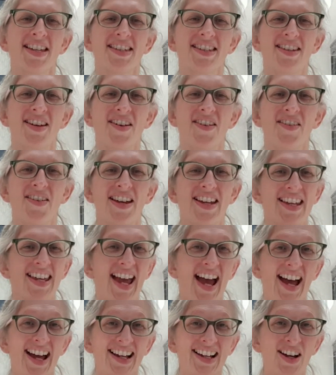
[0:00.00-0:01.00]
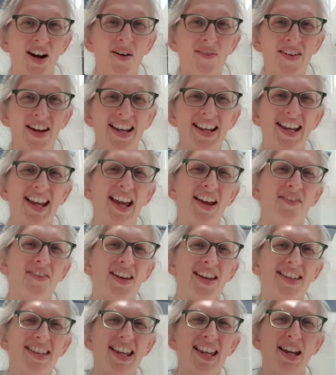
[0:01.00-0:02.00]
So yeah, comment if
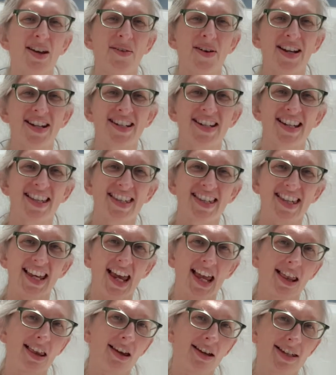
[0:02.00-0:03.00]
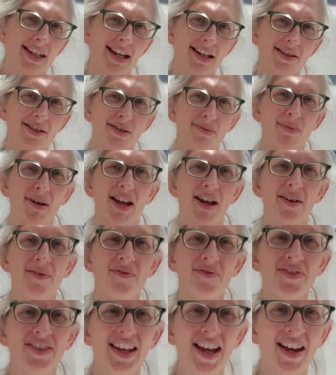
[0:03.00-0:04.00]
there's any questions in the section below.
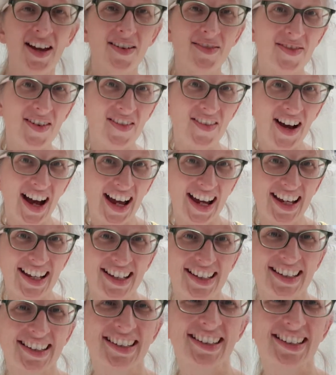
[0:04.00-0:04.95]
Bye bye.